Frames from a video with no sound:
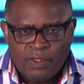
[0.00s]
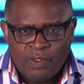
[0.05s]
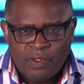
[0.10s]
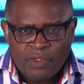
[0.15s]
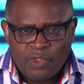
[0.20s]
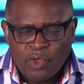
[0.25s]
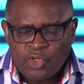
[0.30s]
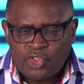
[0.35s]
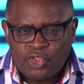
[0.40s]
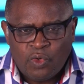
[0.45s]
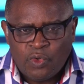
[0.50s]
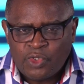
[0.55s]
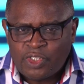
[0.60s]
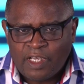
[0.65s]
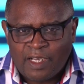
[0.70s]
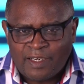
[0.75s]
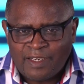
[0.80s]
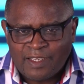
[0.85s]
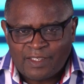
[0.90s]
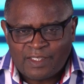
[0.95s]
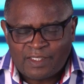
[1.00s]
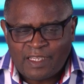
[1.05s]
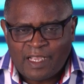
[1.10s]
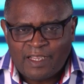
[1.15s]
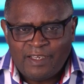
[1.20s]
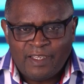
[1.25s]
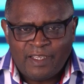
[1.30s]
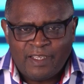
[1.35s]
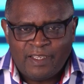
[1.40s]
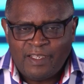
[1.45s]
those whose
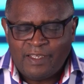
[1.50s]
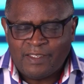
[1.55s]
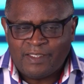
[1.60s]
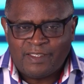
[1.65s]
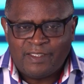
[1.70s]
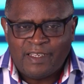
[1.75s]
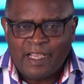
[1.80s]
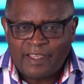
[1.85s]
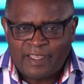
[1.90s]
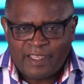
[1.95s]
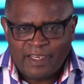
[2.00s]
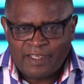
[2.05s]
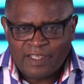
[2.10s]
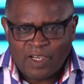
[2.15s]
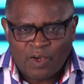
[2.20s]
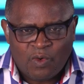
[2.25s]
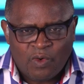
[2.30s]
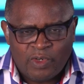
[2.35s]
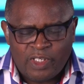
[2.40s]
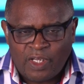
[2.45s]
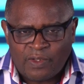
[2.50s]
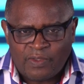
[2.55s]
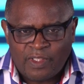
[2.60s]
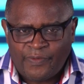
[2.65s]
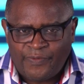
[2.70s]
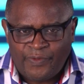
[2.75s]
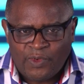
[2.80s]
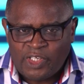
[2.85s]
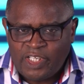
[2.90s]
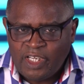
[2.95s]
understanding is darkened according to
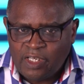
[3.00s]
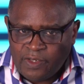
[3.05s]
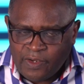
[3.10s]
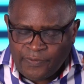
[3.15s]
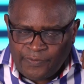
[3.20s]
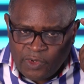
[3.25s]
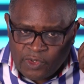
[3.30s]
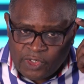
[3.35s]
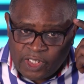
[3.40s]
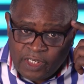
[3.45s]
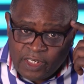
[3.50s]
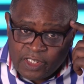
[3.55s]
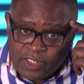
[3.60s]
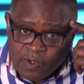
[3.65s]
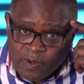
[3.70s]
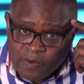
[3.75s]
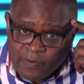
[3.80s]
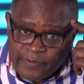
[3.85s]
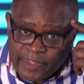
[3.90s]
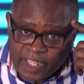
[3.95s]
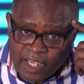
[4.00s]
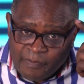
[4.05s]
the futility of their